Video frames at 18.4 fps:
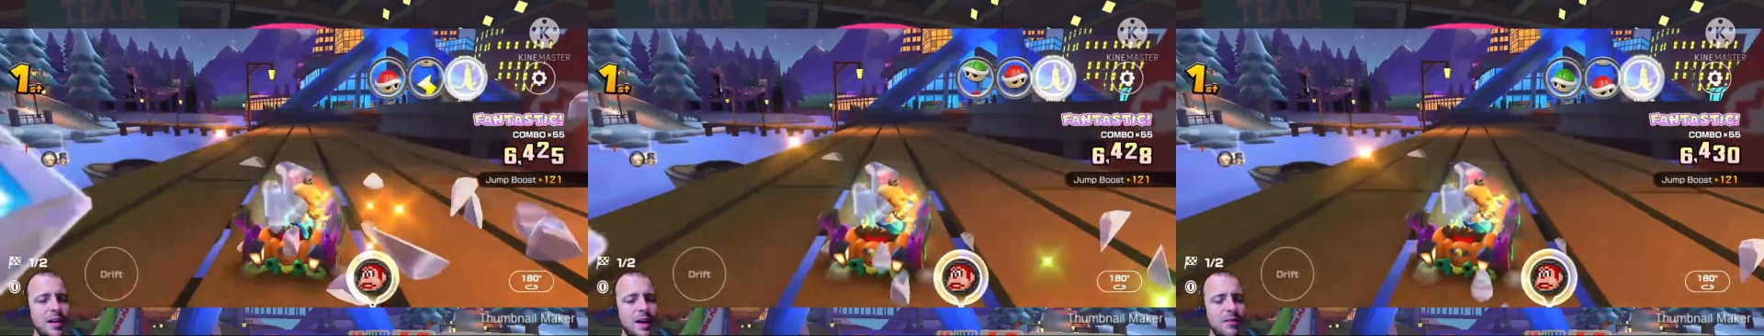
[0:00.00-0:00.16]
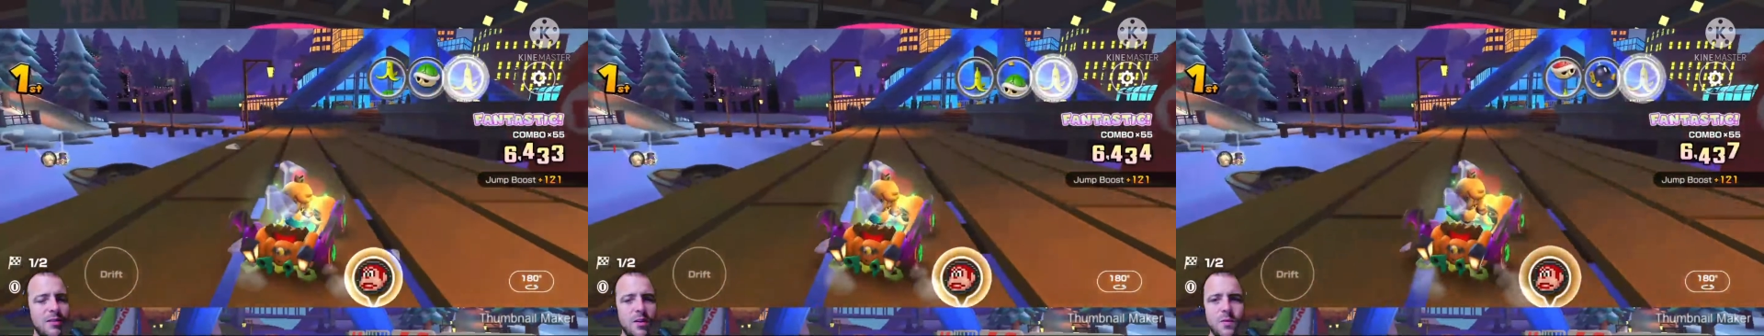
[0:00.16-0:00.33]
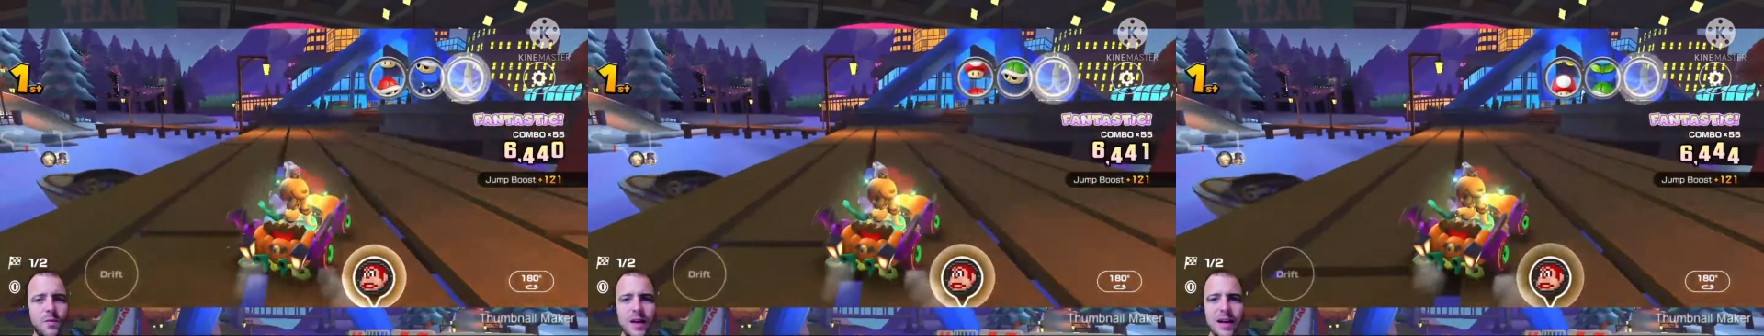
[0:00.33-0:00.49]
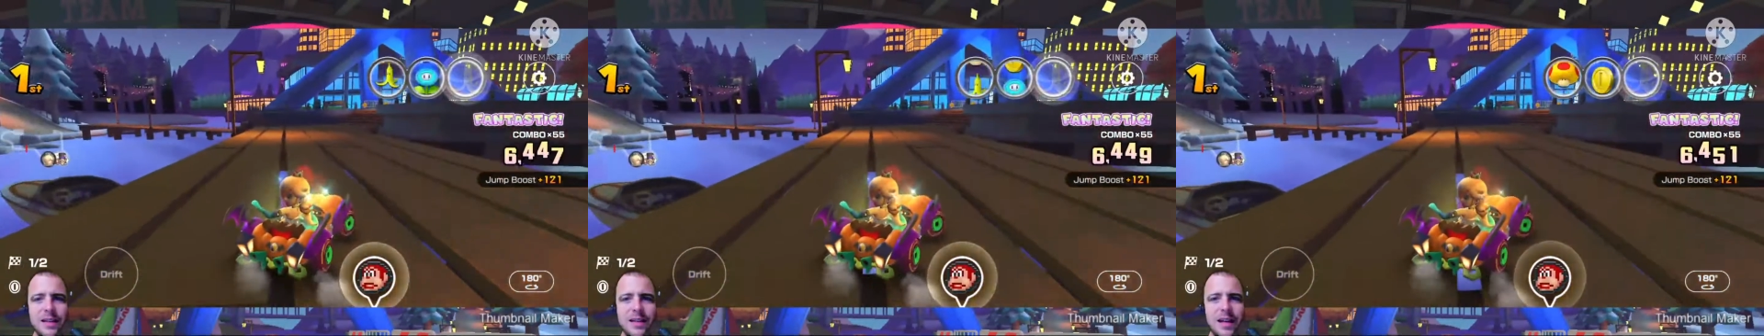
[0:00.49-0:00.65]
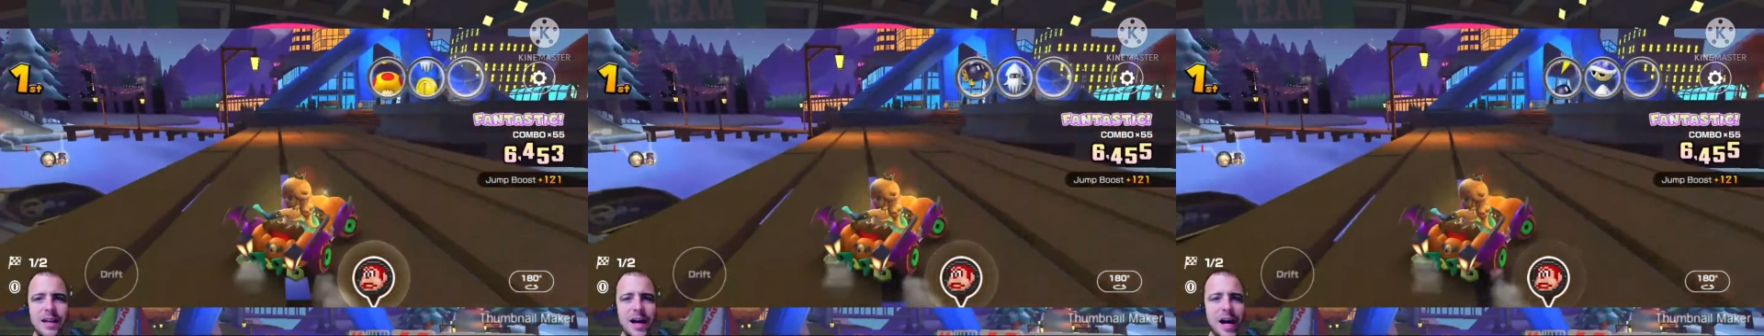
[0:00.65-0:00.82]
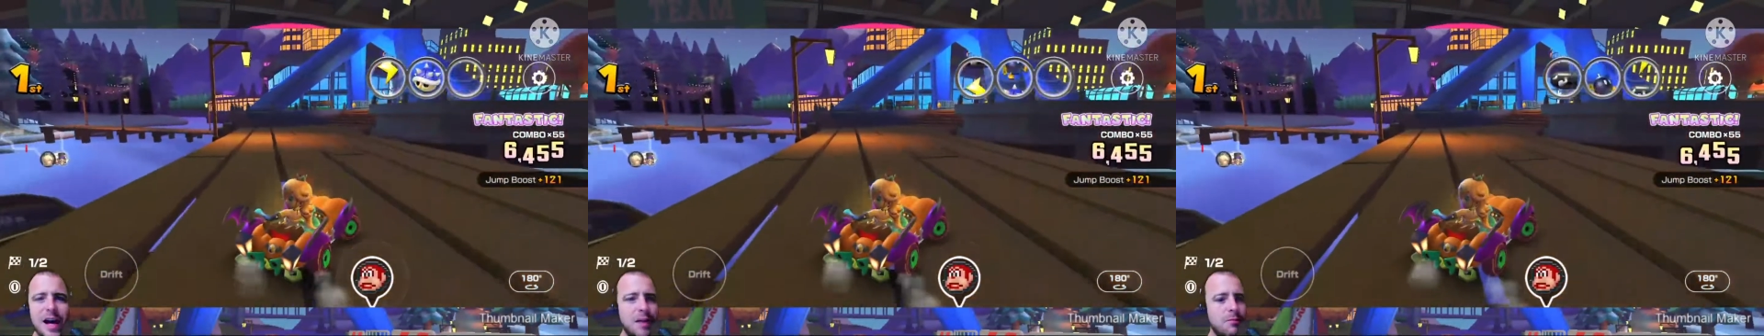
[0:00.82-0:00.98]
after you pass
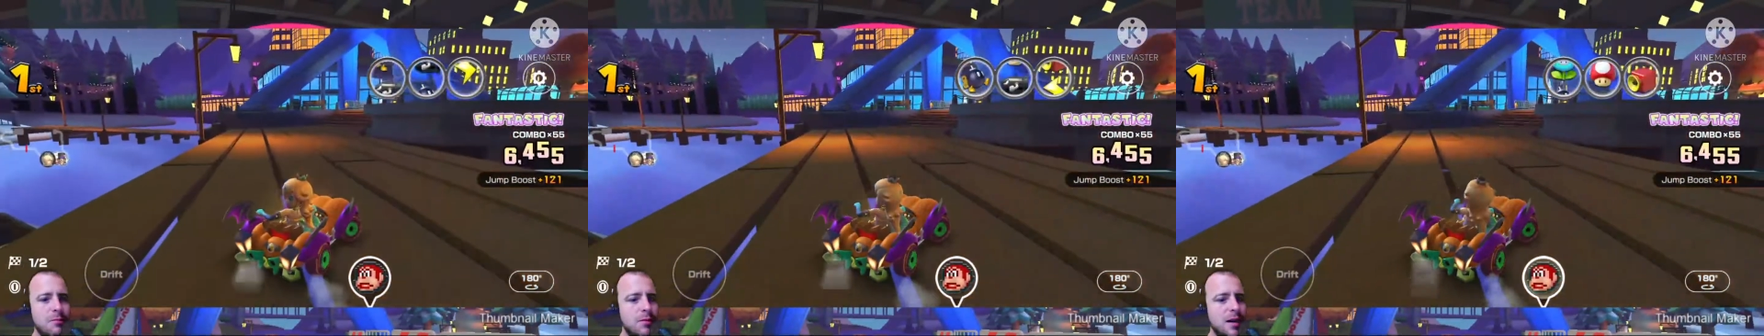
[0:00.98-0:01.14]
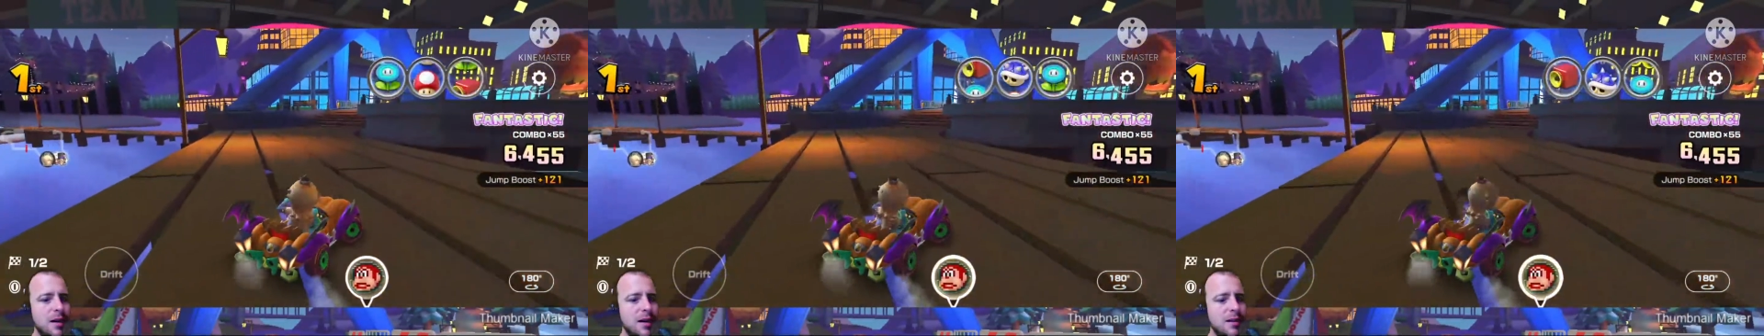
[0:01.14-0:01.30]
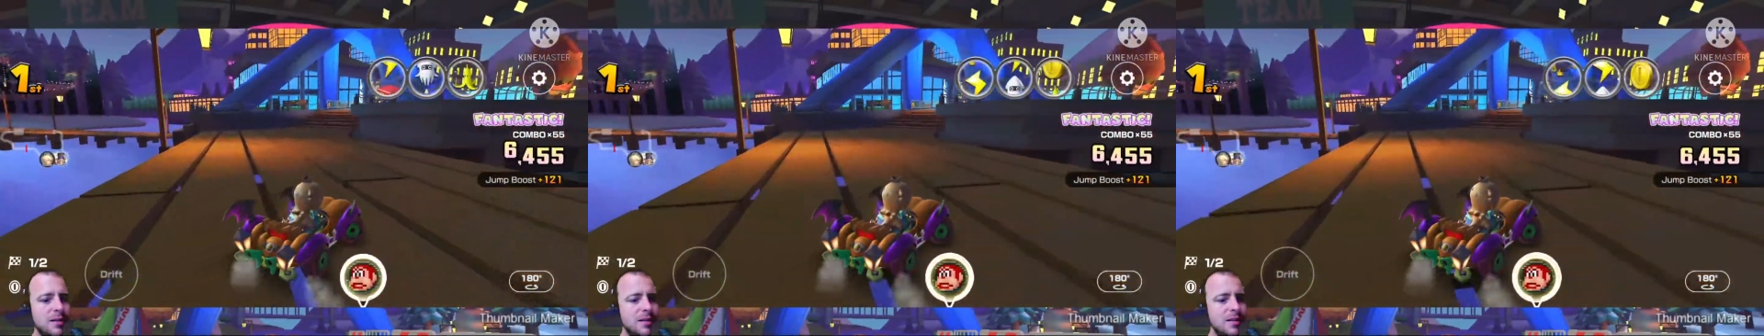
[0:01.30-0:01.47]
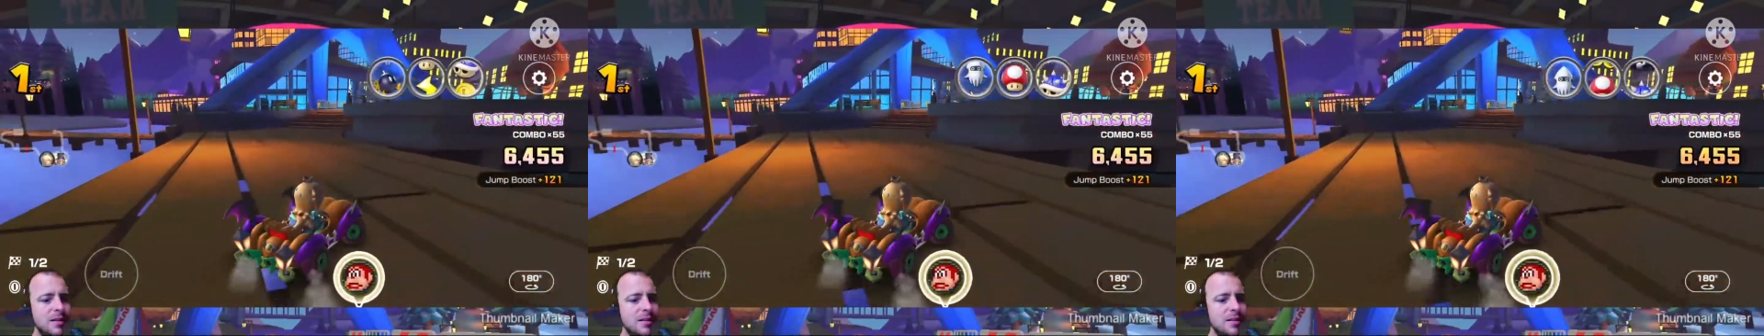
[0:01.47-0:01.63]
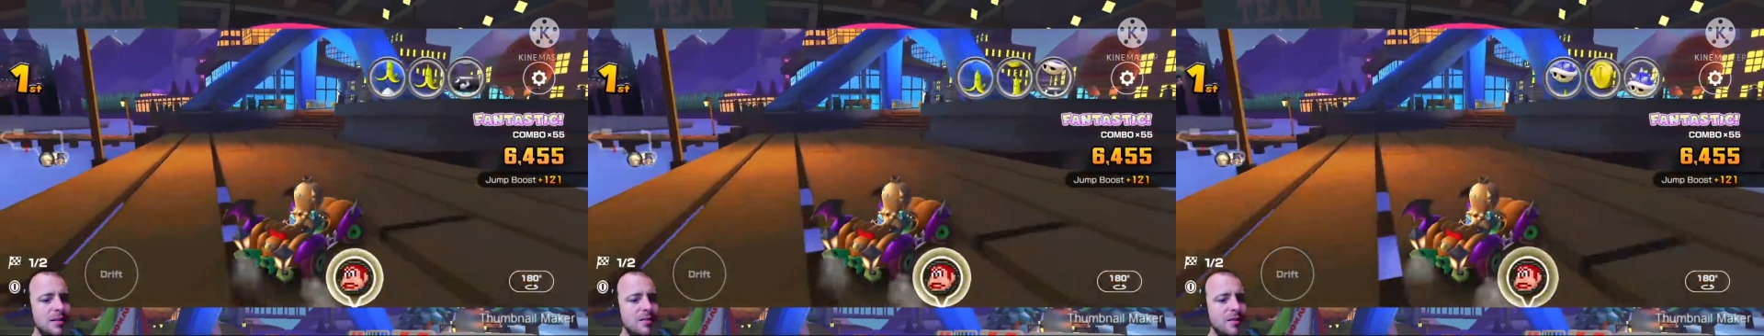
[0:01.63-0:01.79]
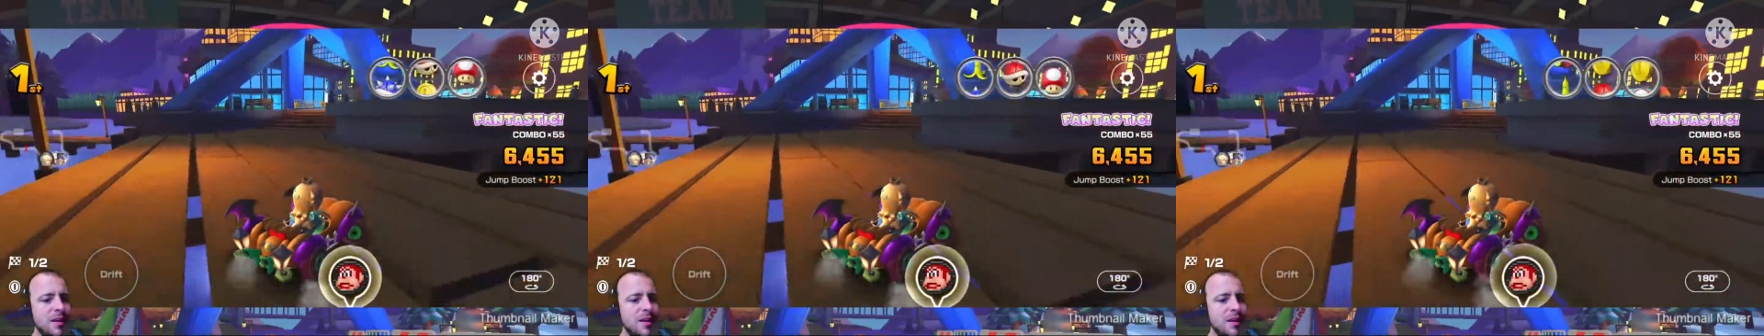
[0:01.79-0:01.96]
the item
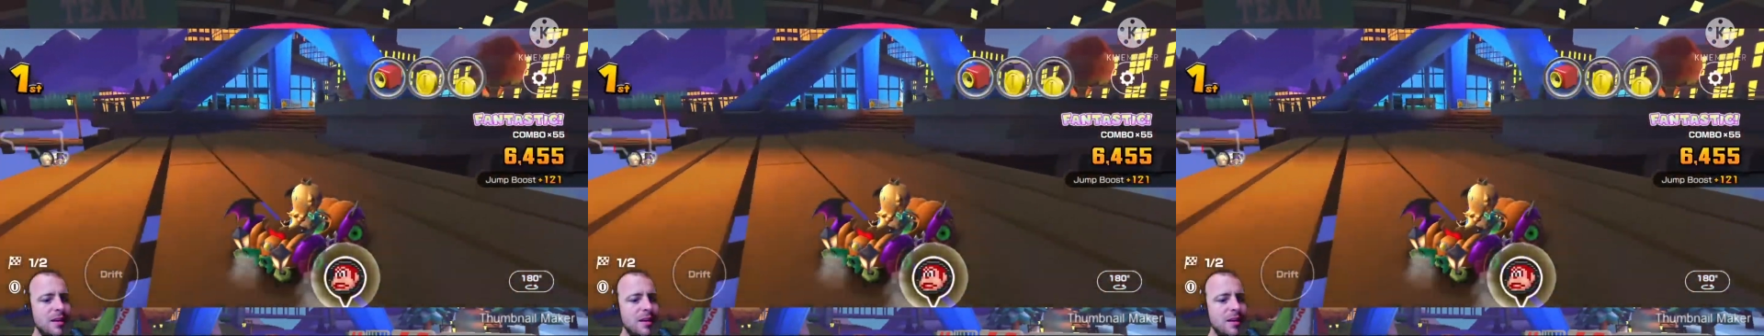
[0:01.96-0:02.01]
boxes.